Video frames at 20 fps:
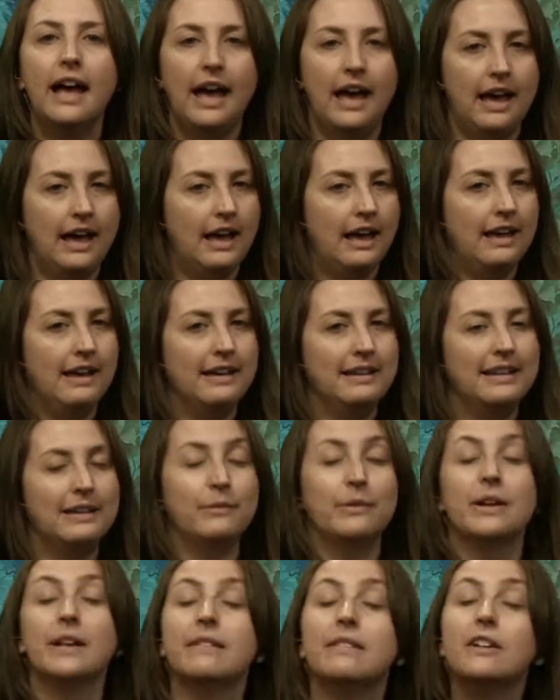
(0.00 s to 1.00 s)
Uh, it,
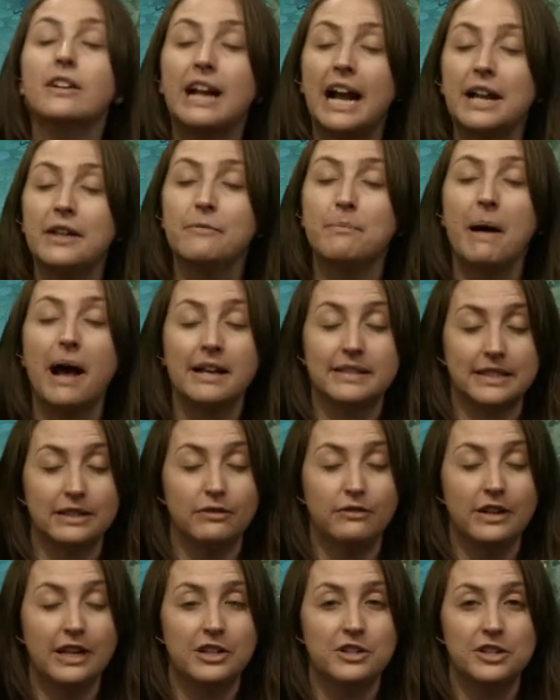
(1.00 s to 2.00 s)
well, they're kind of bossy
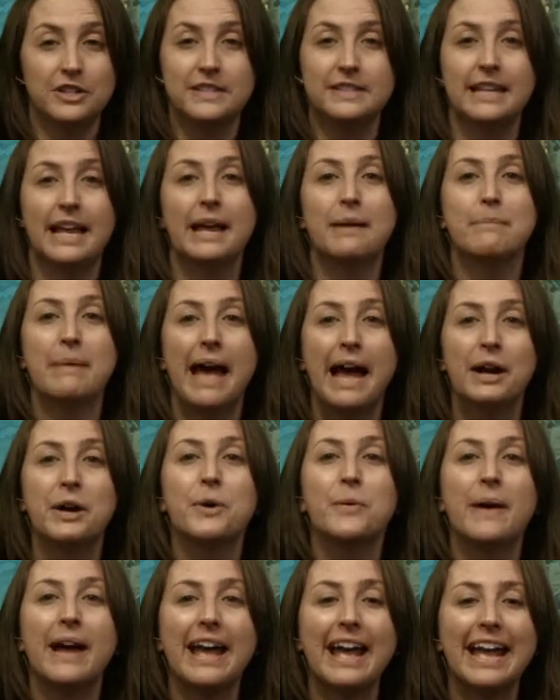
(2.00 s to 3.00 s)
fish. It's saying back
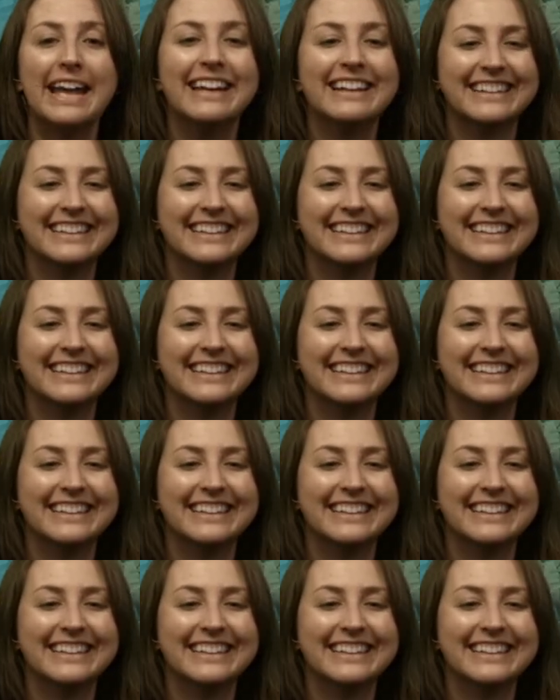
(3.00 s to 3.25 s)
away.